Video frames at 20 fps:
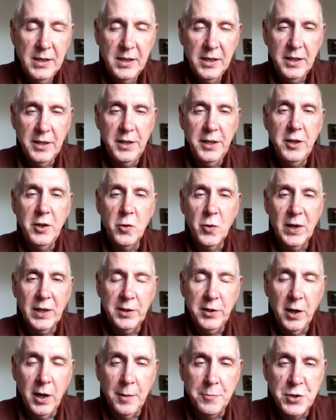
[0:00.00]
an
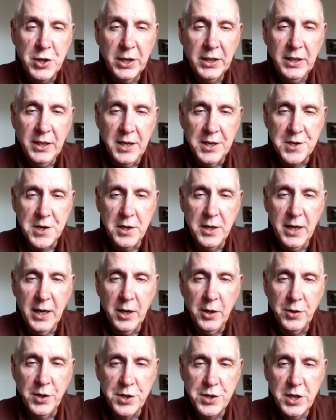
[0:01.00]
indirect object is a
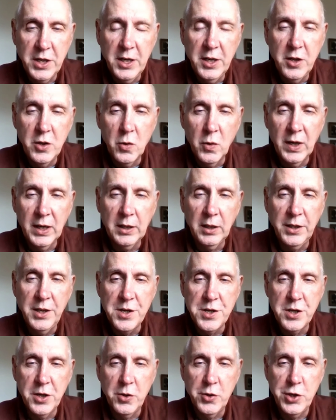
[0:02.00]
noun that's indirectly
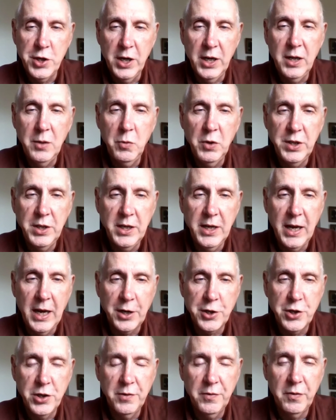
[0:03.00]
associated with the
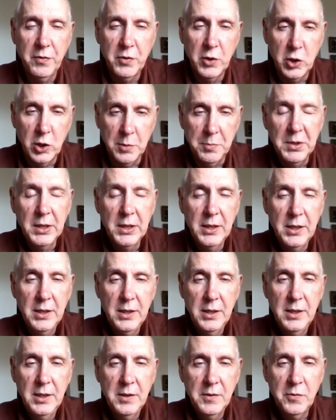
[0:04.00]
action of a verb.
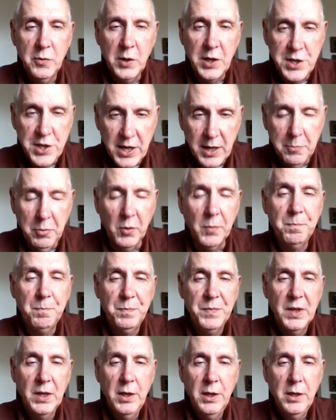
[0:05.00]
For example,
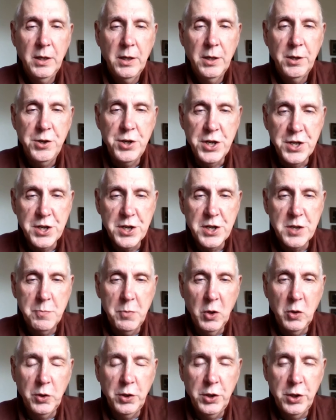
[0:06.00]
Jesus
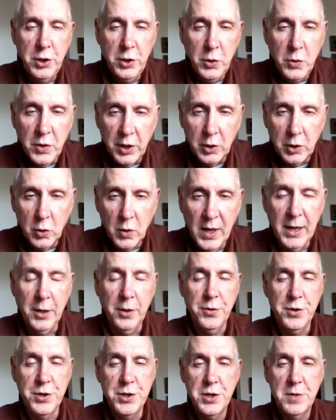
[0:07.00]
spoke to the
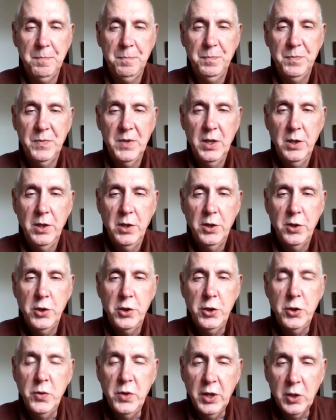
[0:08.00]
crowds.
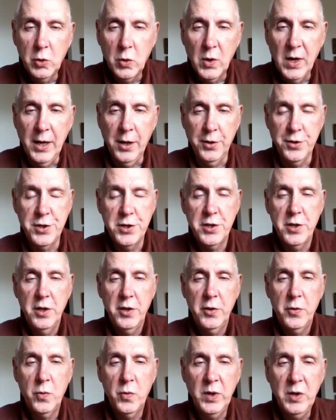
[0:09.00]
To the crowds,
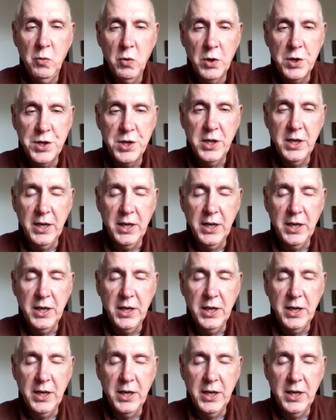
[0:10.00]
3 words in